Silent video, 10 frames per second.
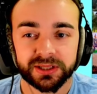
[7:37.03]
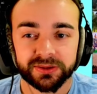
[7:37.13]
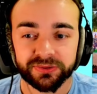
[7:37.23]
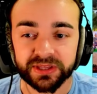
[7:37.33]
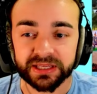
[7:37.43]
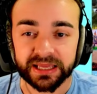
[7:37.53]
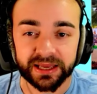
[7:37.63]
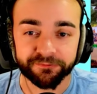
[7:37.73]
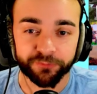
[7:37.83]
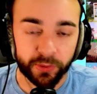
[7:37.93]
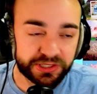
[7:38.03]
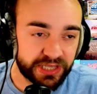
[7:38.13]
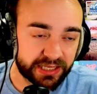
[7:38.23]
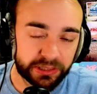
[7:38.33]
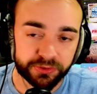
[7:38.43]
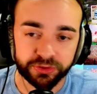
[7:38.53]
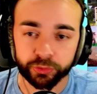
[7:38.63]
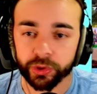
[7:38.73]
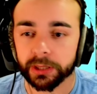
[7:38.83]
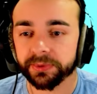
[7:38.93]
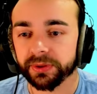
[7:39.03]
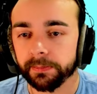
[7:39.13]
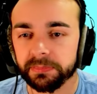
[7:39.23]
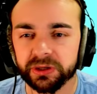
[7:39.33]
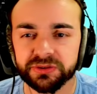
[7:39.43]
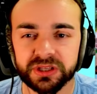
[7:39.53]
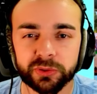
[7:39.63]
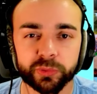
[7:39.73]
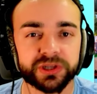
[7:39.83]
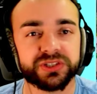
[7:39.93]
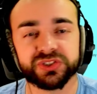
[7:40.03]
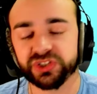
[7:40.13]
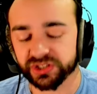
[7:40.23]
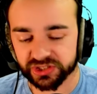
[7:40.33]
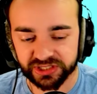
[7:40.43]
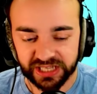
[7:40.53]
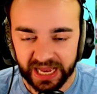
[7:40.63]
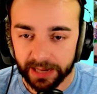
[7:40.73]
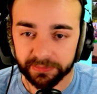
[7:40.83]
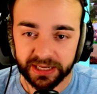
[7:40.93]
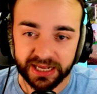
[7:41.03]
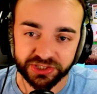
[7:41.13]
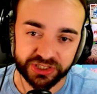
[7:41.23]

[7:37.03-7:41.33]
The voice acting was incredible. The music was just top notch.